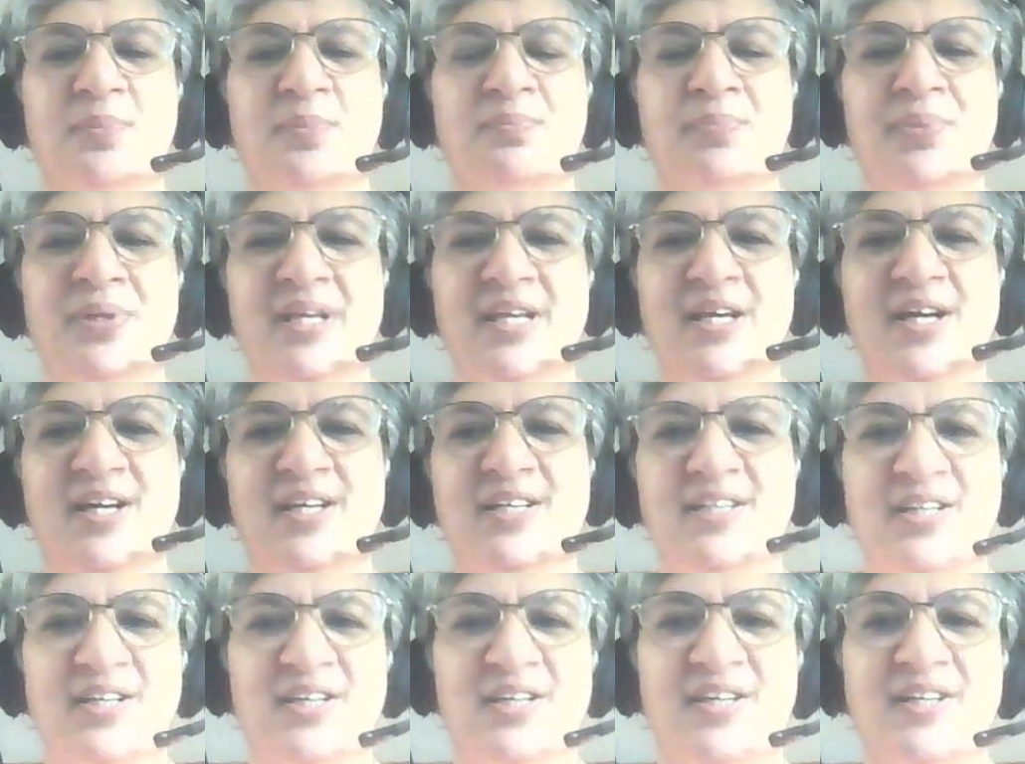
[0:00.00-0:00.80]
Be
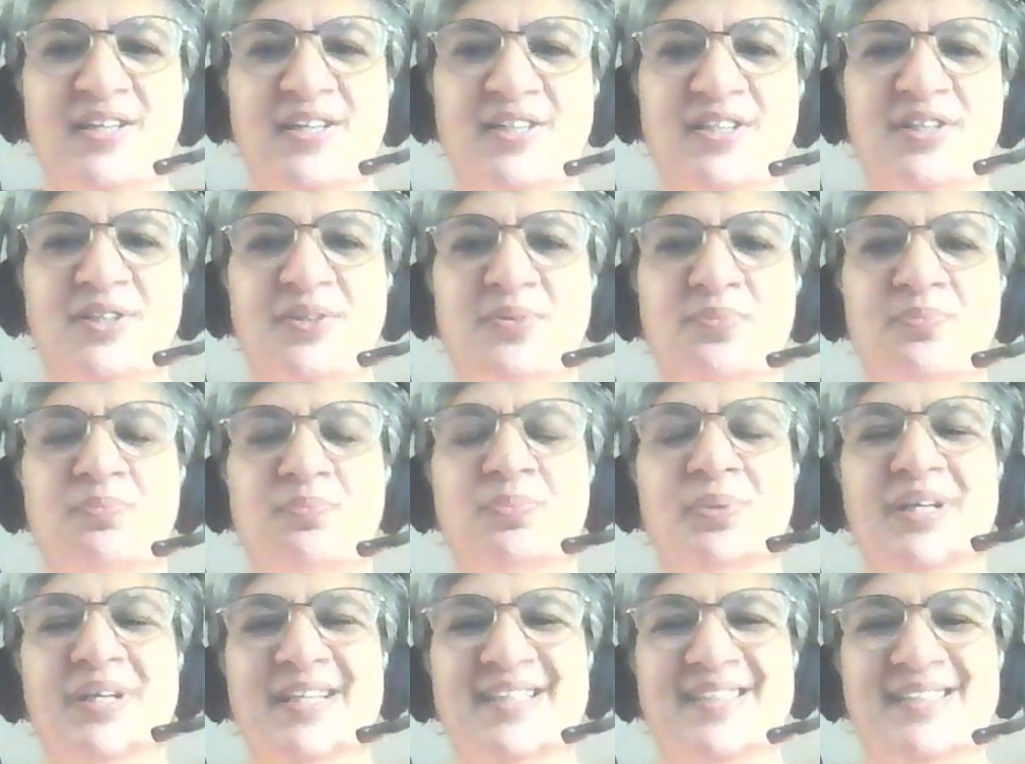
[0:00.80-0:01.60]
alert,
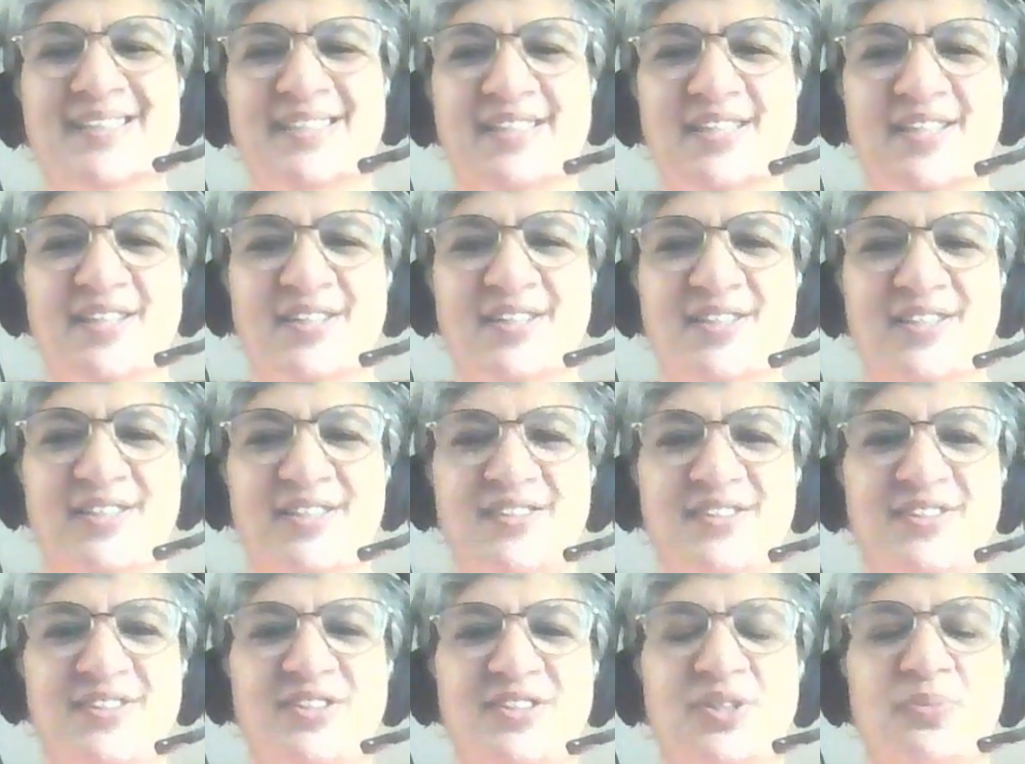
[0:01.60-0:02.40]
be
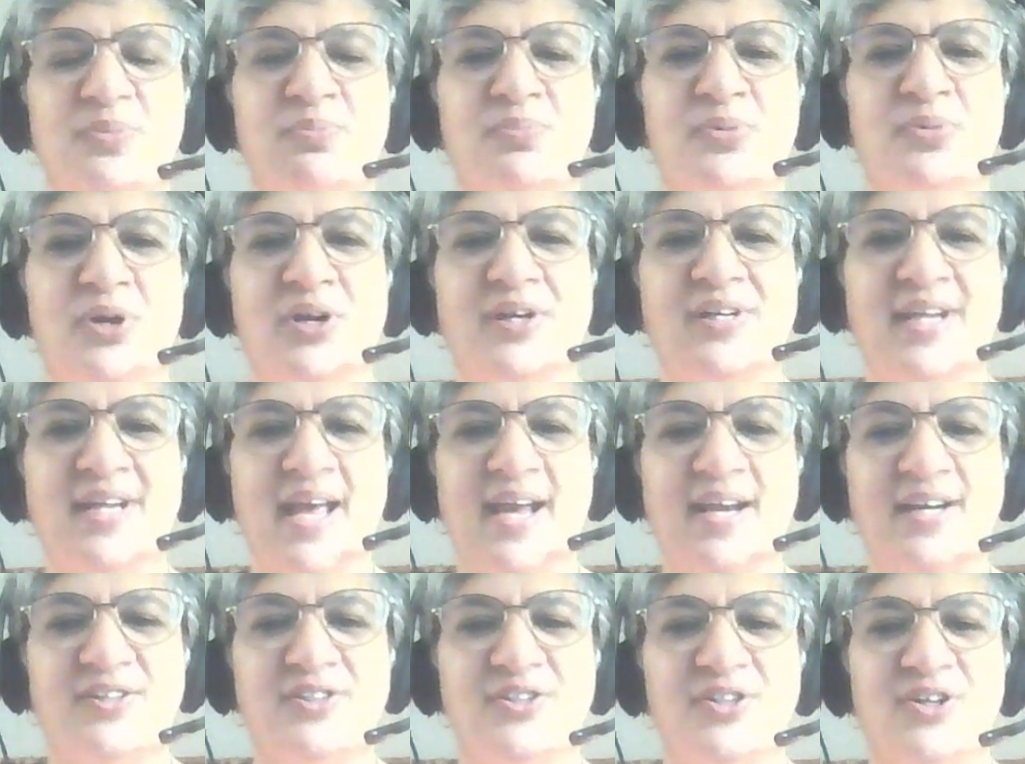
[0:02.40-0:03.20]
serious,
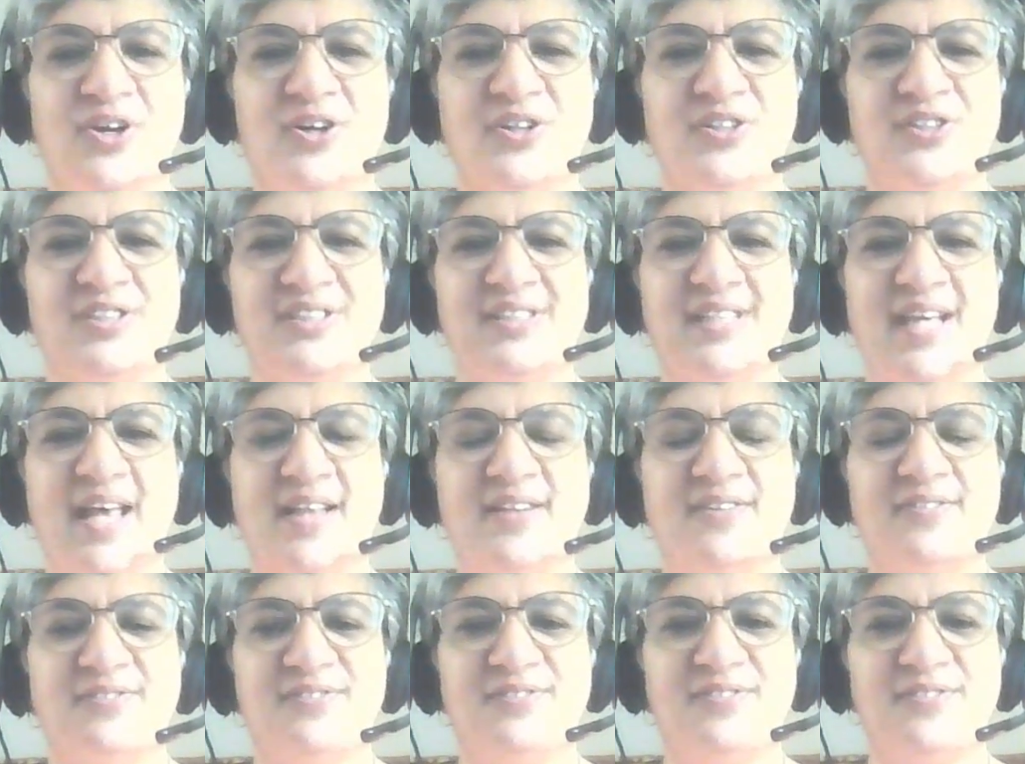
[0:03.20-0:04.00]
protect
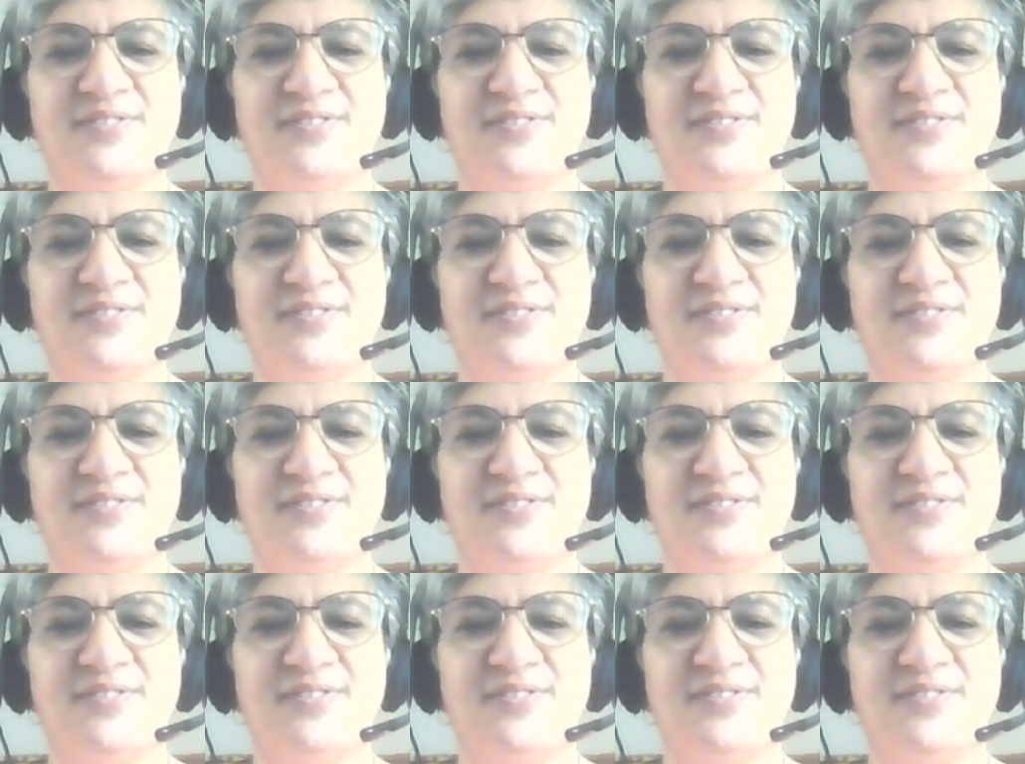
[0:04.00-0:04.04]
yourself.